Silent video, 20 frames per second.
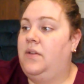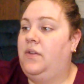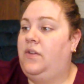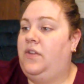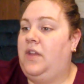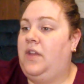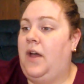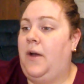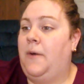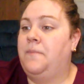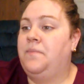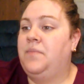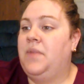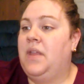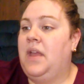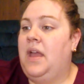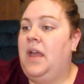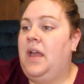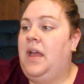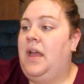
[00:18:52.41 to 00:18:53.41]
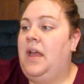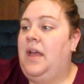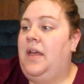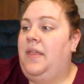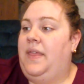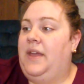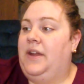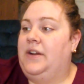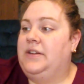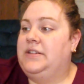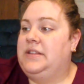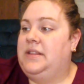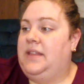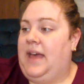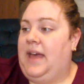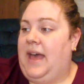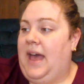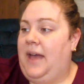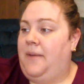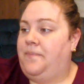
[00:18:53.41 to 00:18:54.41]
So there's
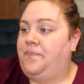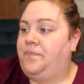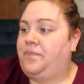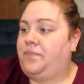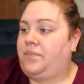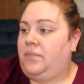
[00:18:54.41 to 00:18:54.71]
that.